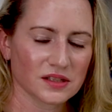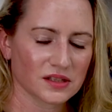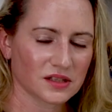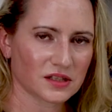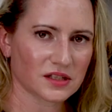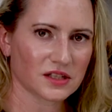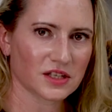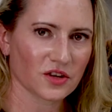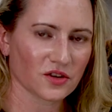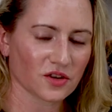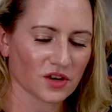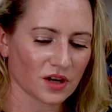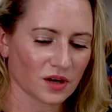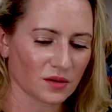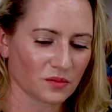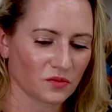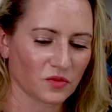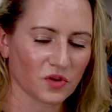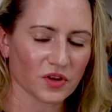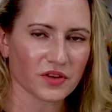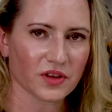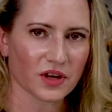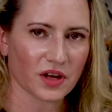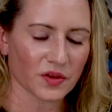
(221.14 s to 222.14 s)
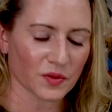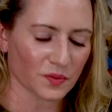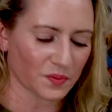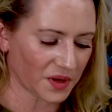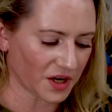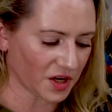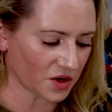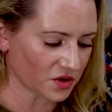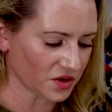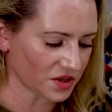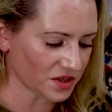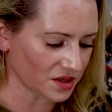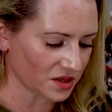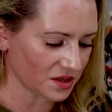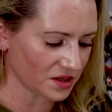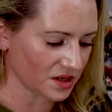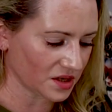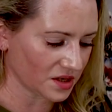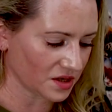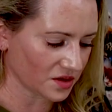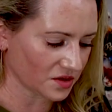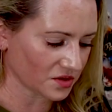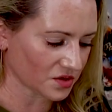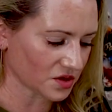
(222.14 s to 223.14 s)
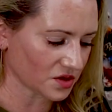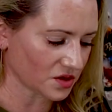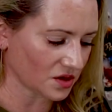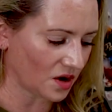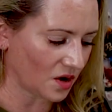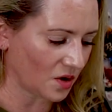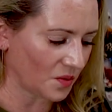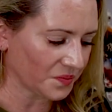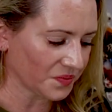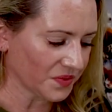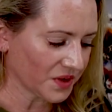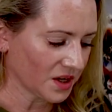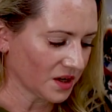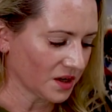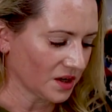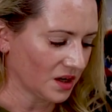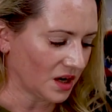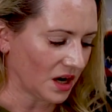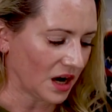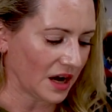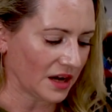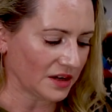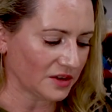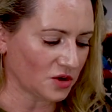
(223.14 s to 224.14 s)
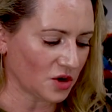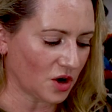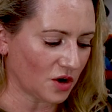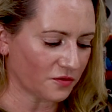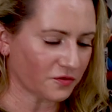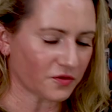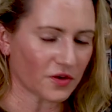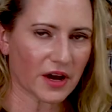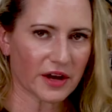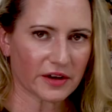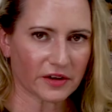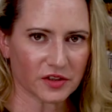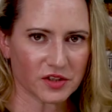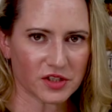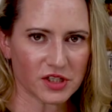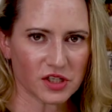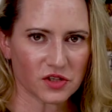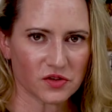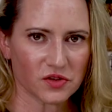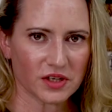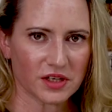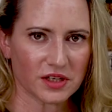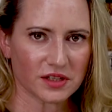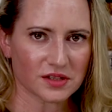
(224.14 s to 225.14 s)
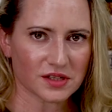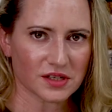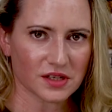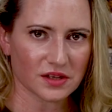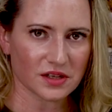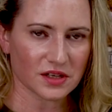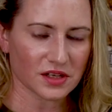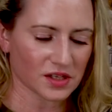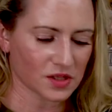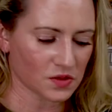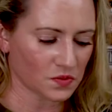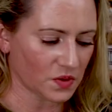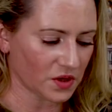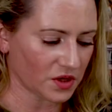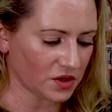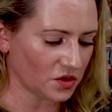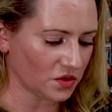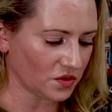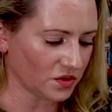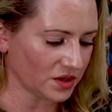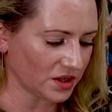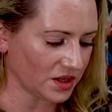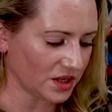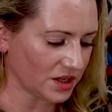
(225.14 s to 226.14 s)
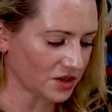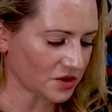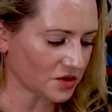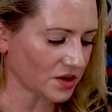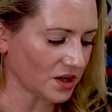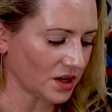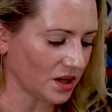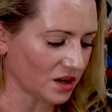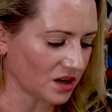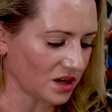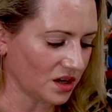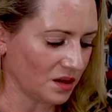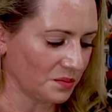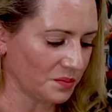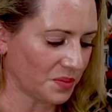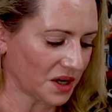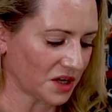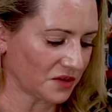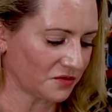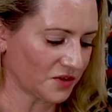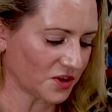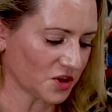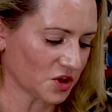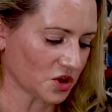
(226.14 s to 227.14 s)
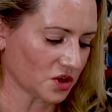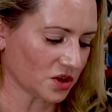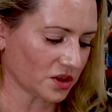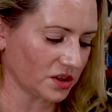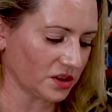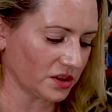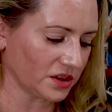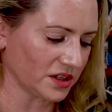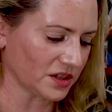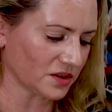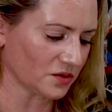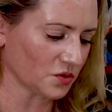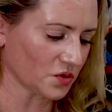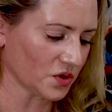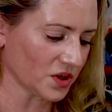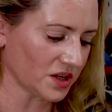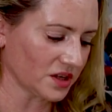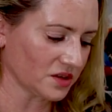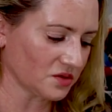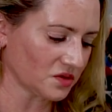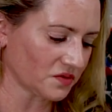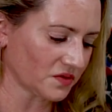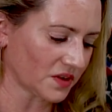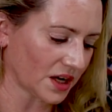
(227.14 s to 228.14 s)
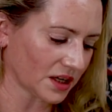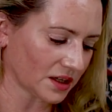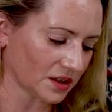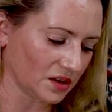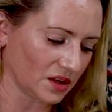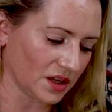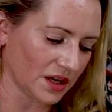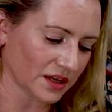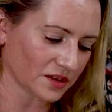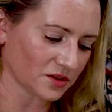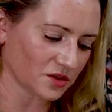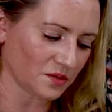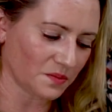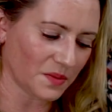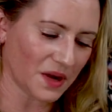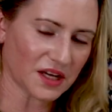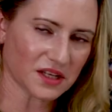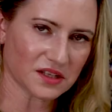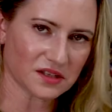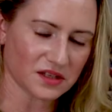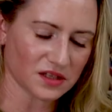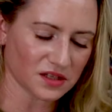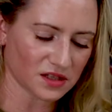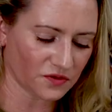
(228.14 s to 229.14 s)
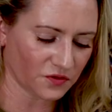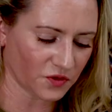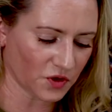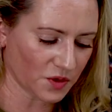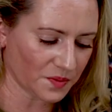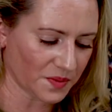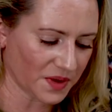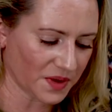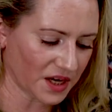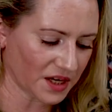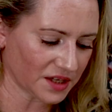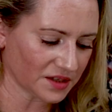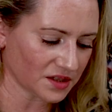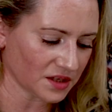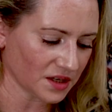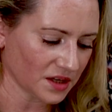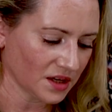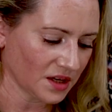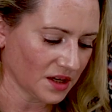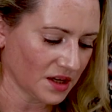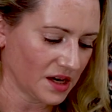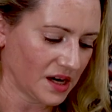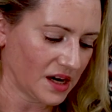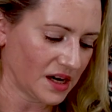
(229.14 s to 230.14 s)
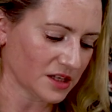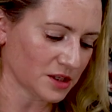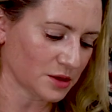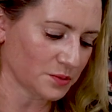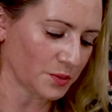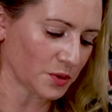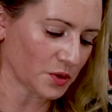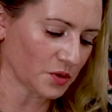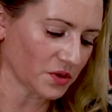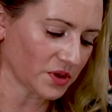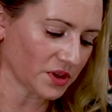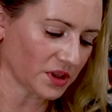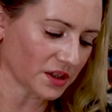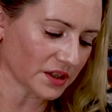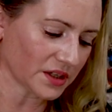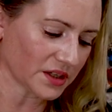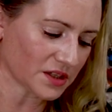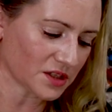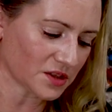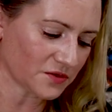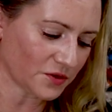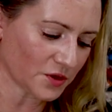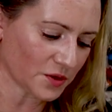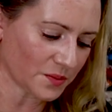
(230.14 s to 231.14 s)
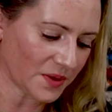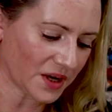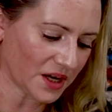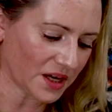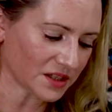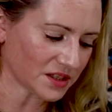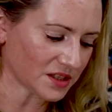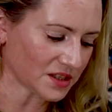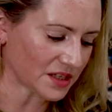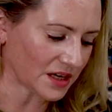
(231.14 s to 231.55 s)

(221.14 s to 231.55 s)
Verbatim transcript: Serum with all the berries in here, so... Uh, no fragrance ingredients in this one. No denatured alcohol. Beneficial ingredients, we've got galactomyces ferment, Aspergillus ferment,